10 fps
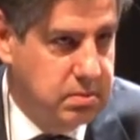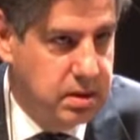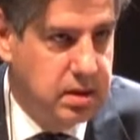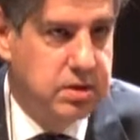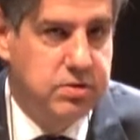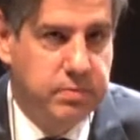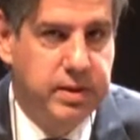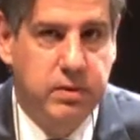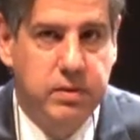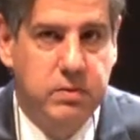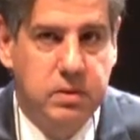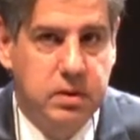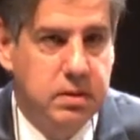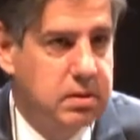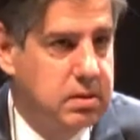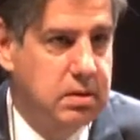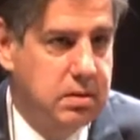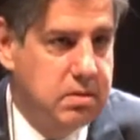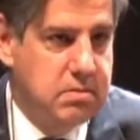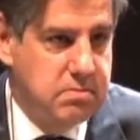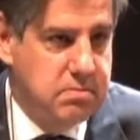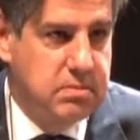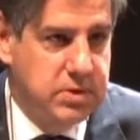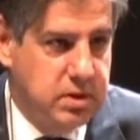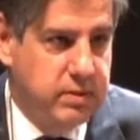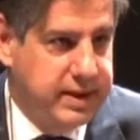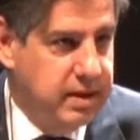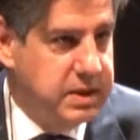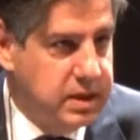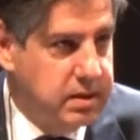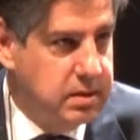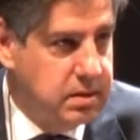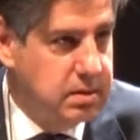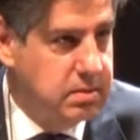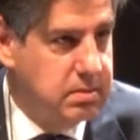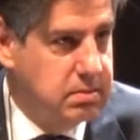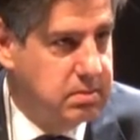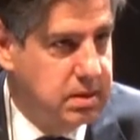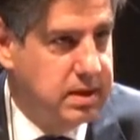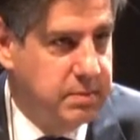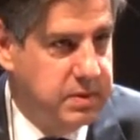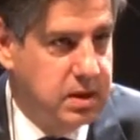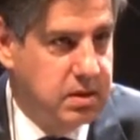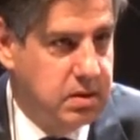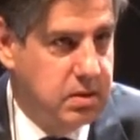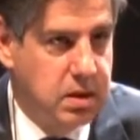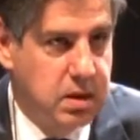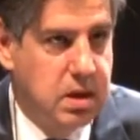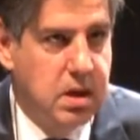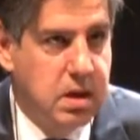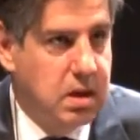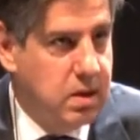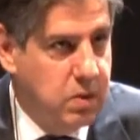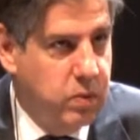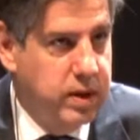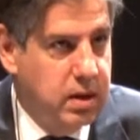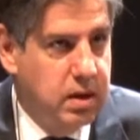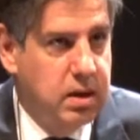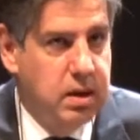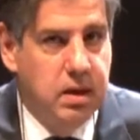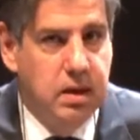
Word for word: industrial power in the world. So it can be done. It can be done. We are,